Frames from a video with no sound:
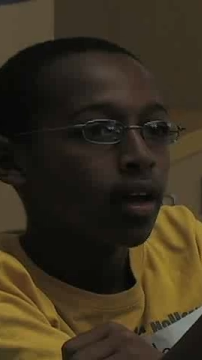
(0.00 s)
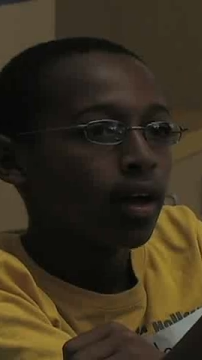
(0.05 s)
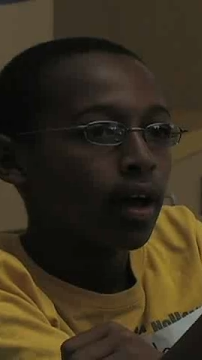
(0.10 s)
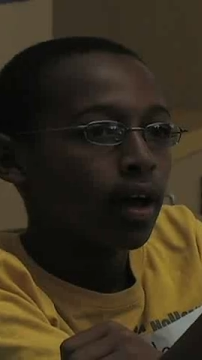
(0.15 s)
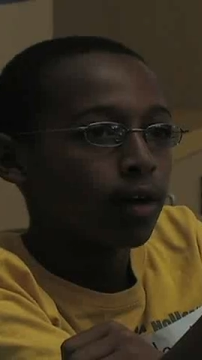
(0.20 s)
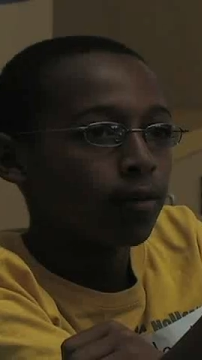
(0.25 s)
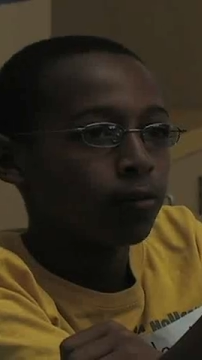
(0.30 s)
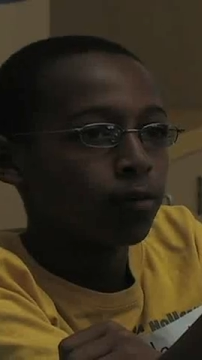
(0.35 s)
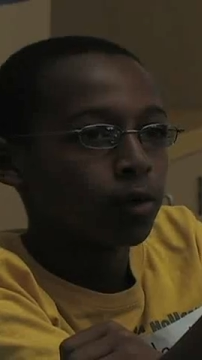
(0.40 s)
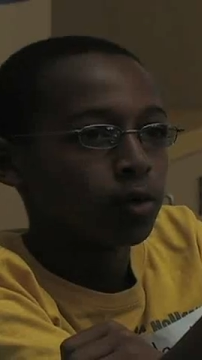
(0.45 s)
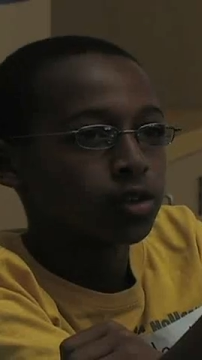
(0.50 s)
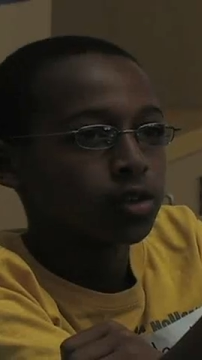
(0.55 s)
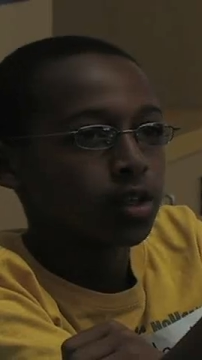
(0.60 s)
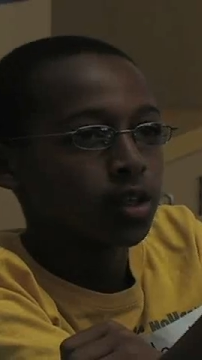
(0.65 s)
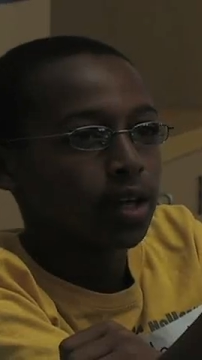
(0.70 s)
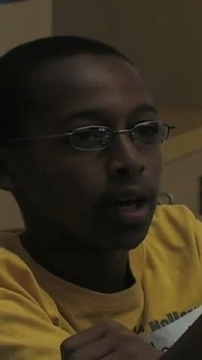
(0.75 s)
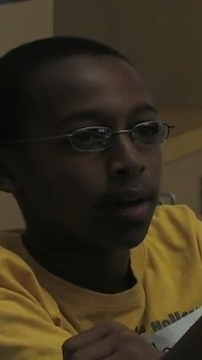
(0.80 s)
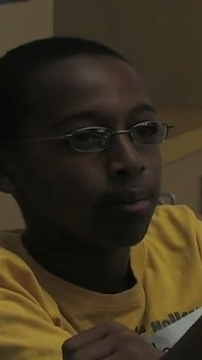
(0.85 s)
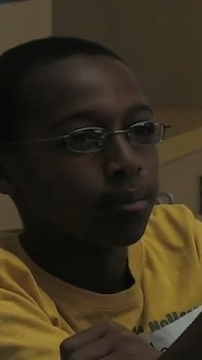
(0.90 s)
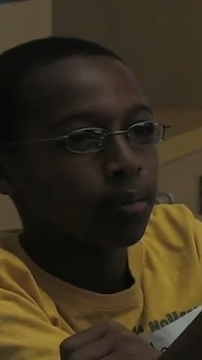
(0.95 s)
I'd first
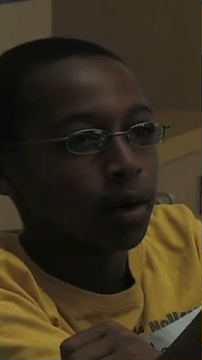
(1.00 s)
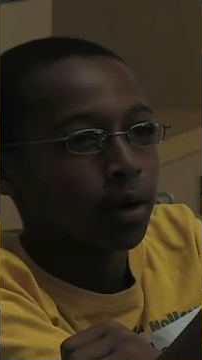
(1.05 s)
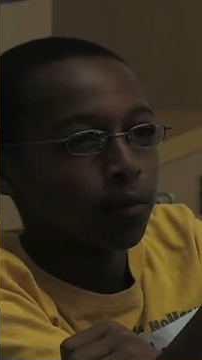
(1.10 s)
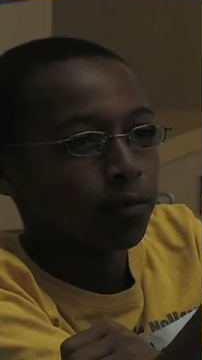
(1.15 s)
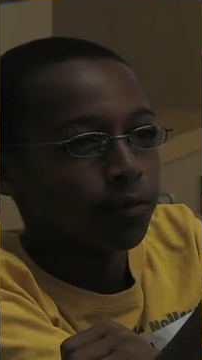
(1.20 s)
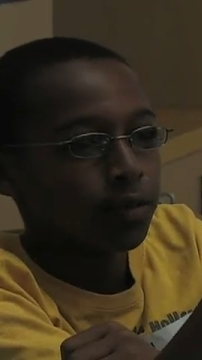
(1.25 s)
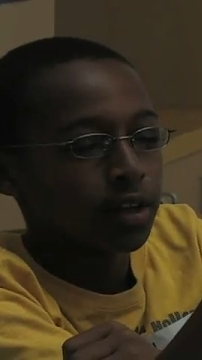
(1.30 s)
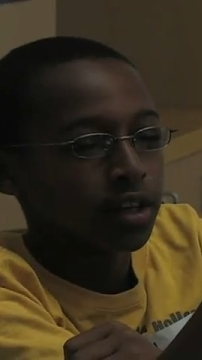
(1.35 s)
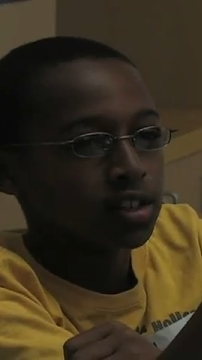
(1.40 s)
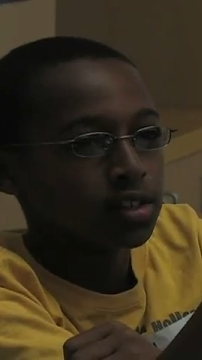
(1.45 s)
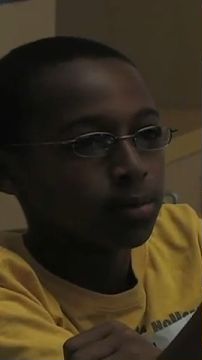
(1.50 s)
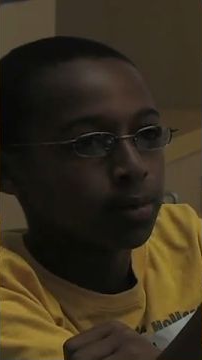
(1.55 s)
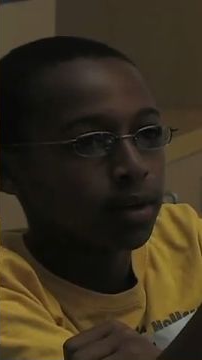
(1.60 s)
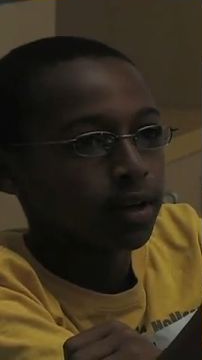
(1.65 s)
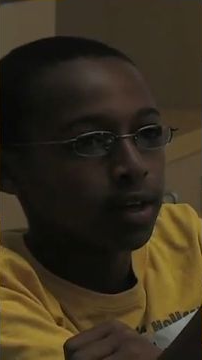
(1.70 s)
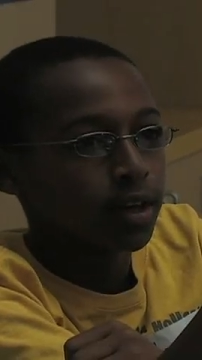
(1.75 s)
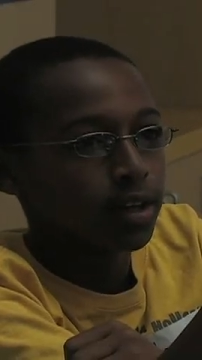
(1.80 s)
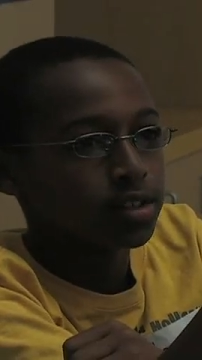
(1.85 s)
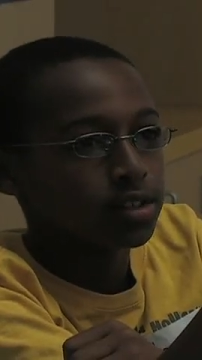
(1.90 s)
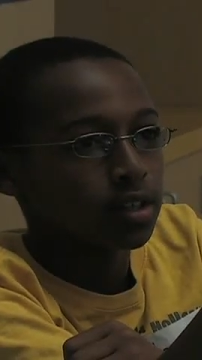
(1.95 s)
look at Mailflix,
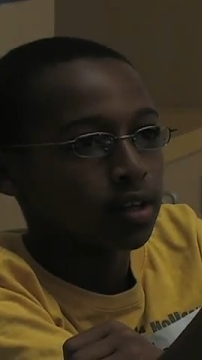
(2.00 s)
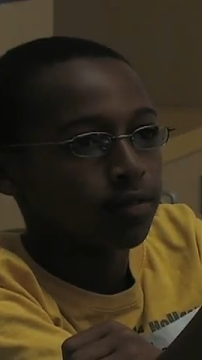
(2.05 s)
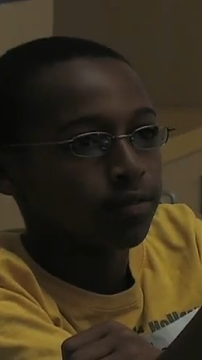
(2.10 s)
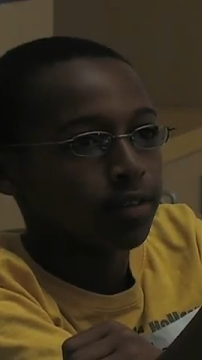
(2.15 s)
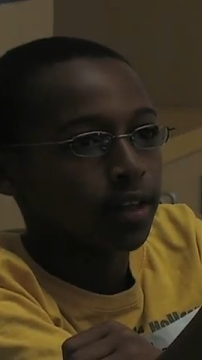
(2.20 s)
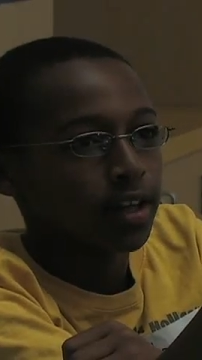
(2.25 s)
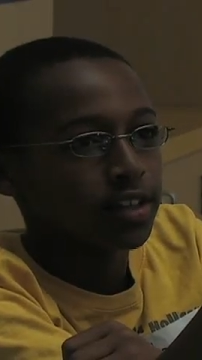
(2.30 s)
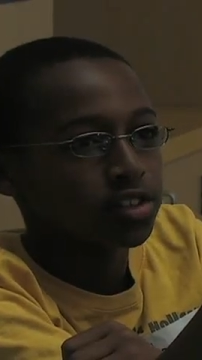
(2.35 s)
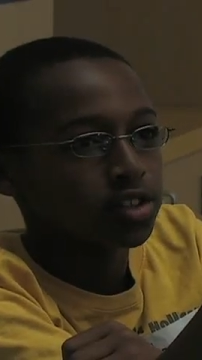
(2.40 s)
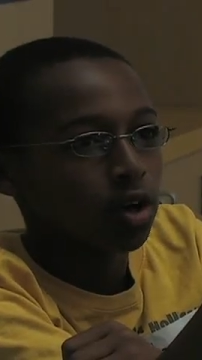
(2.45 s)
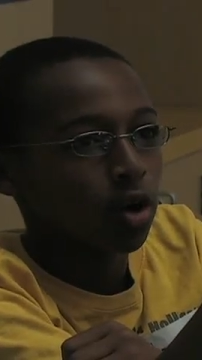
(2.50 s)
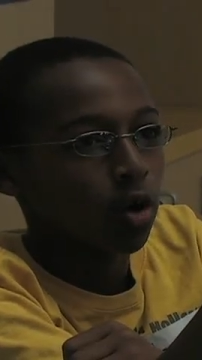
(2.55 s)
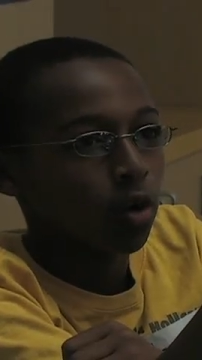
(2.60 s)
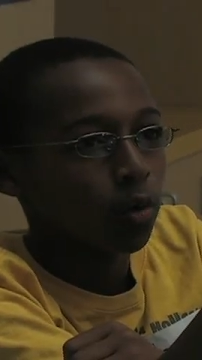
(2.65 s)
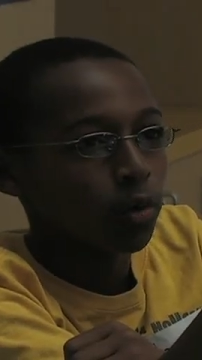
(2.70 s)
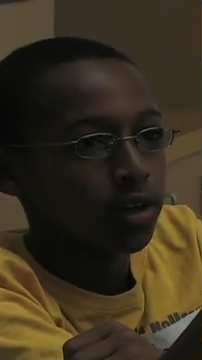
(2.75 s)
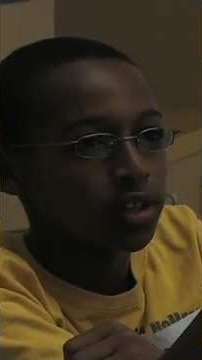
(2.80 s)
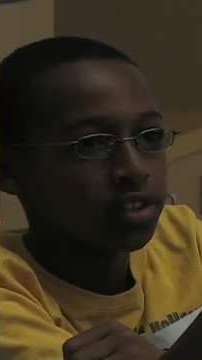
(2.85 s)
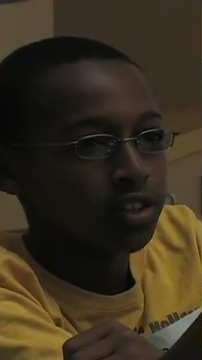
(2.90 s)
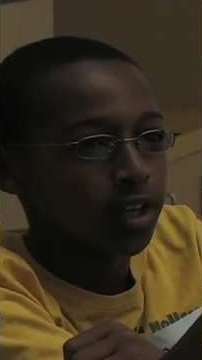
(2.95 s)
because if that's
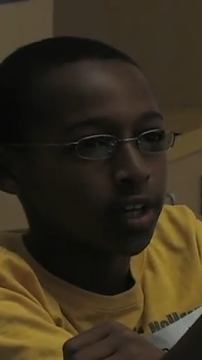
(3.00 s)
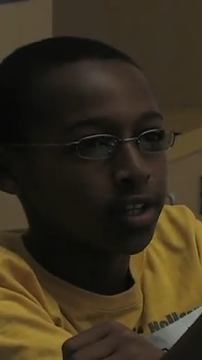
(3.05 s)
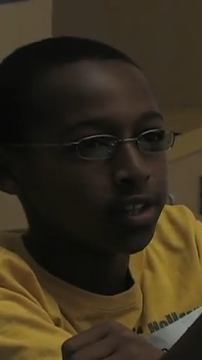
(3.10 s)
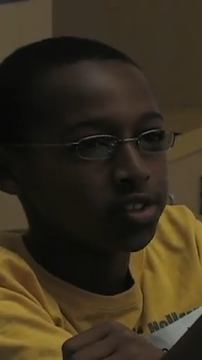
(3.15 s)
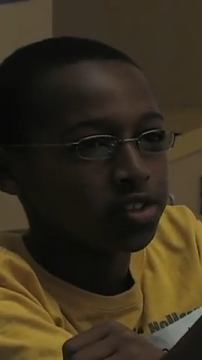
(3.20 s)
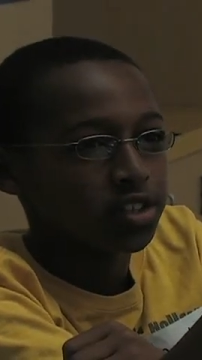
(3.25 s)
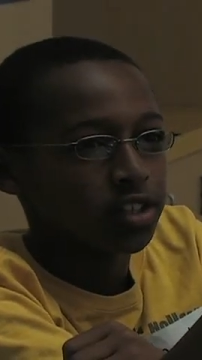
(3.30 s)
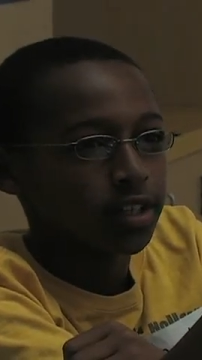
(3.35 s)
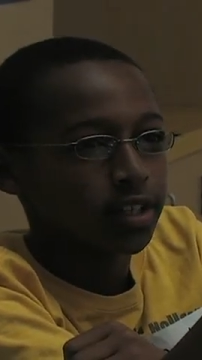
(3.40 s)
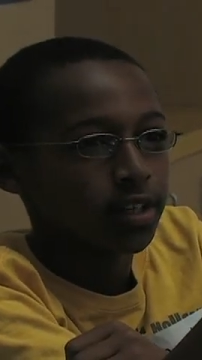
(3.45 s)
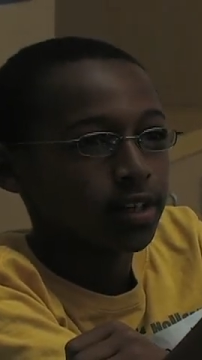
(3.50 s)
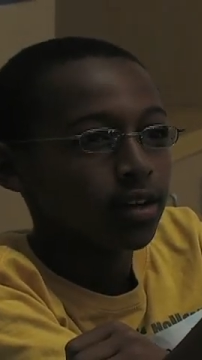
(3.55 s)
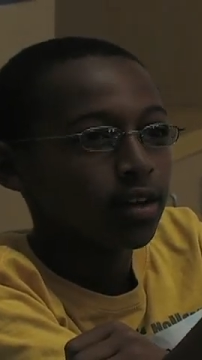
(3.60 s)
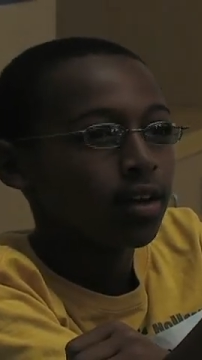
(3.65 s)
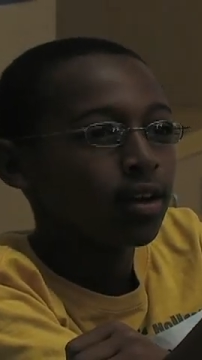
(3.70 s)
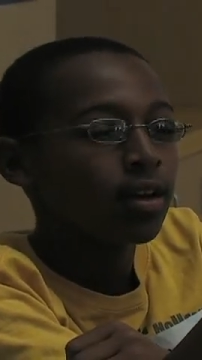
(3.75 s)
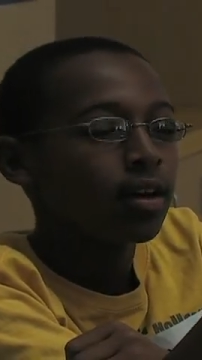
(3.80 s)
always 18,